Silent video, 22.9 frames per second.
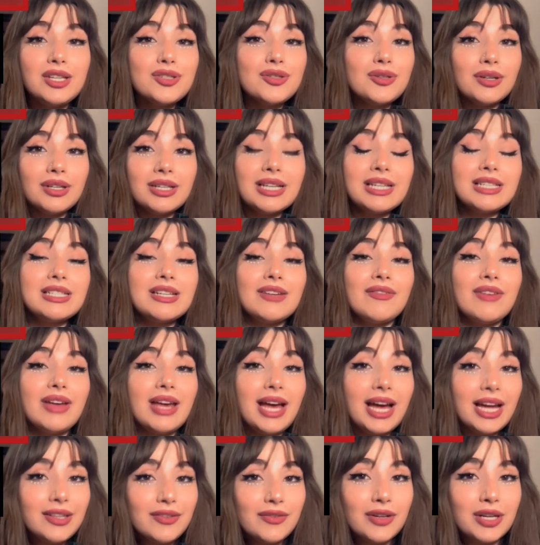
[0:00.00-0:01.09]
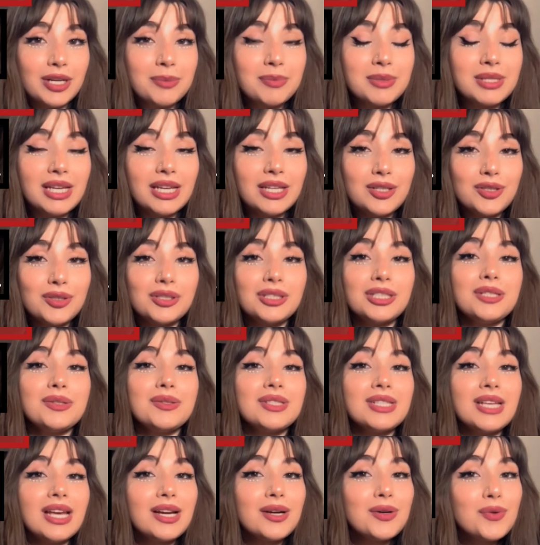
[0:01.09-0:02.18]
Interrogative adverbs
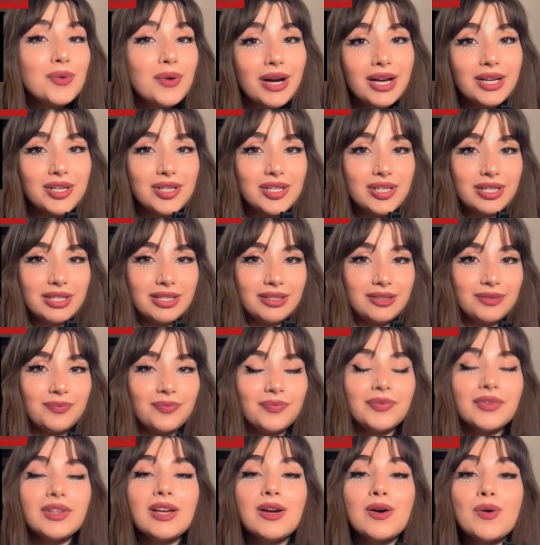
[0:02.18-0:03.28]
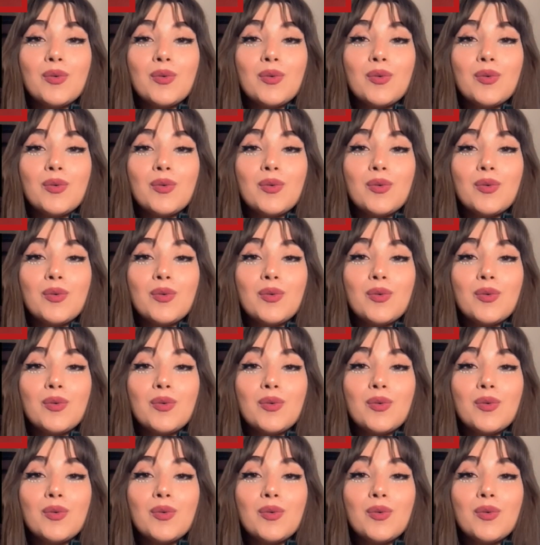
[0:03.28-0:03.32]
introduce a question.